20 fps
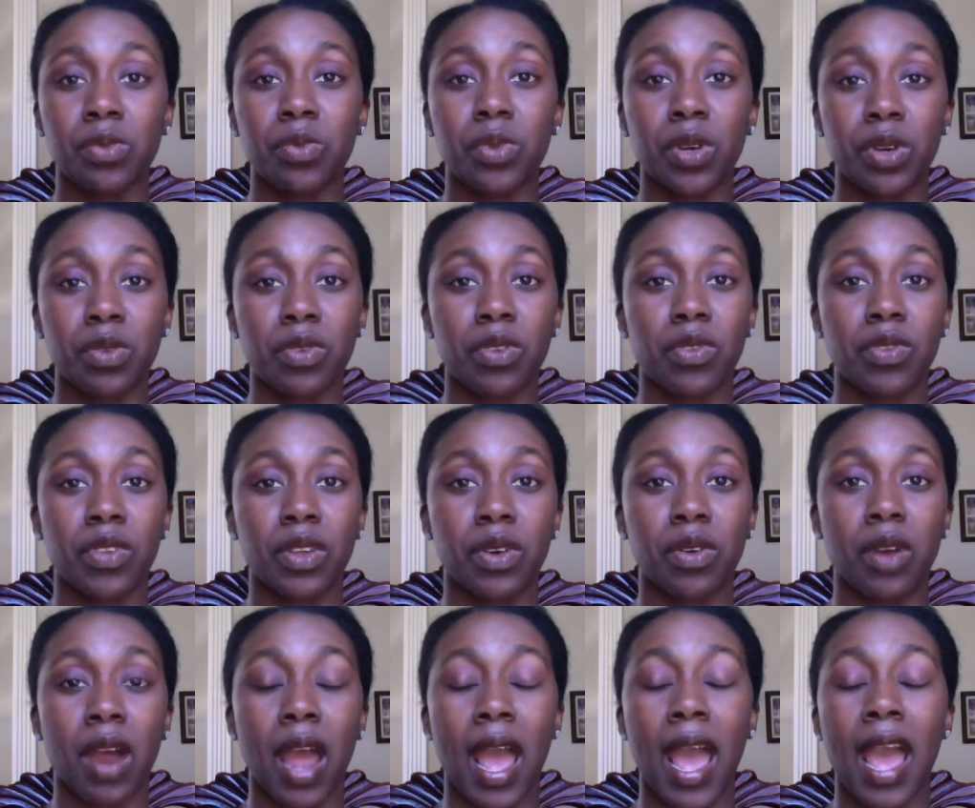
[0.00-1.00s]
book reviewer,
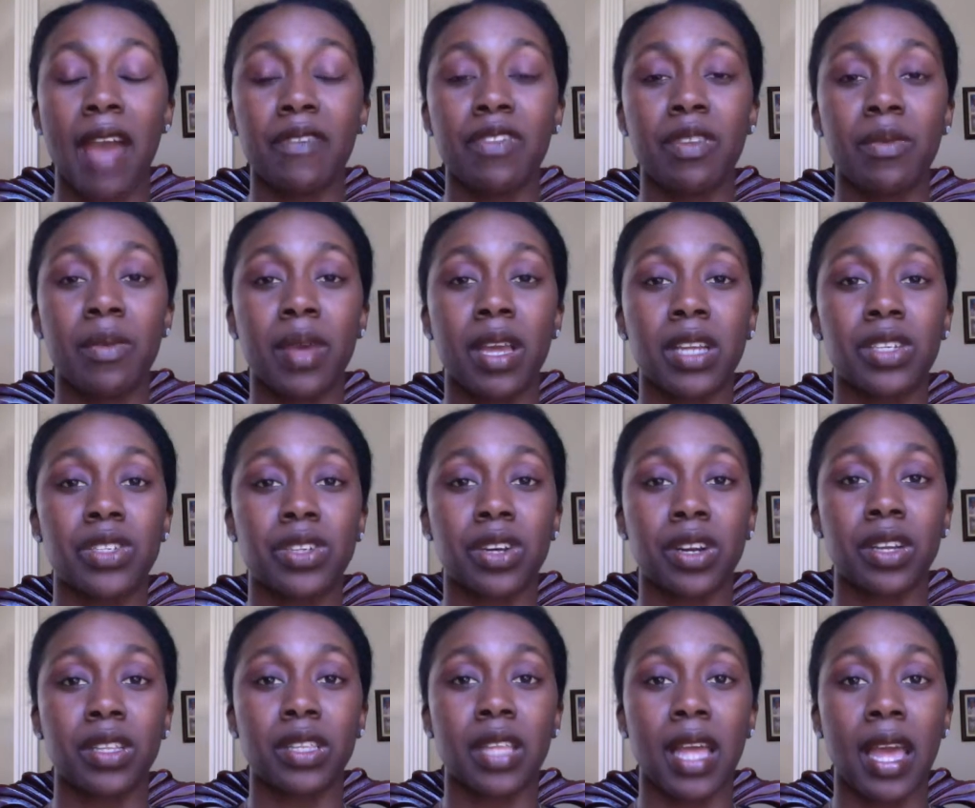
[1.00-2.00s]
I have to make
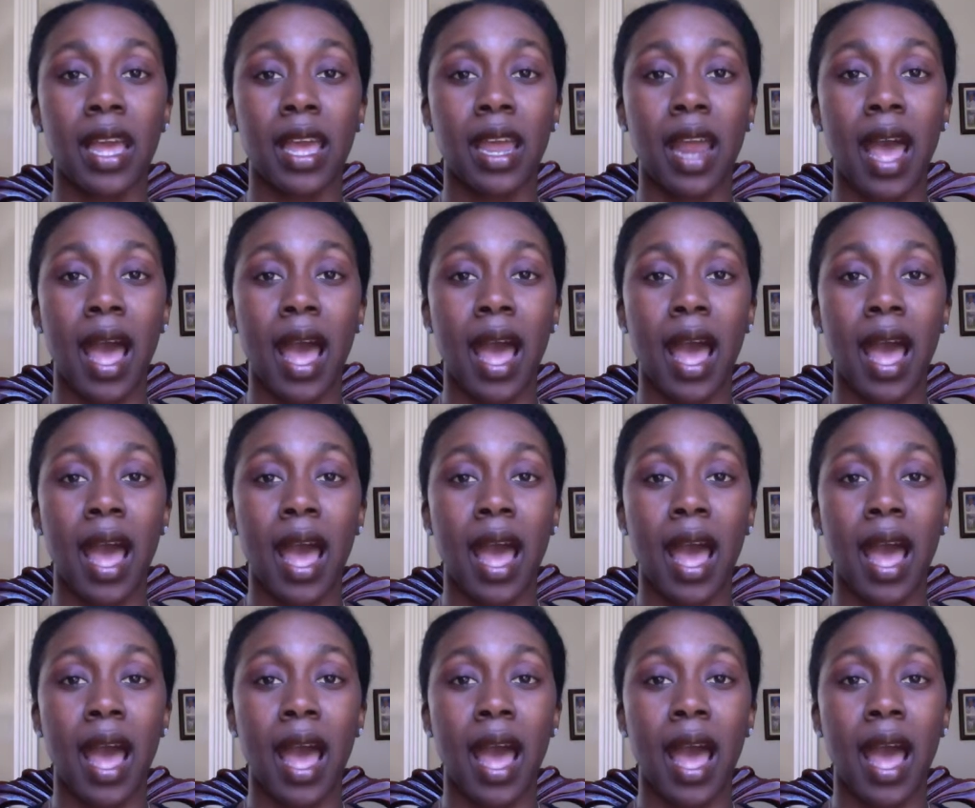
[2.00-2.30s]
sure that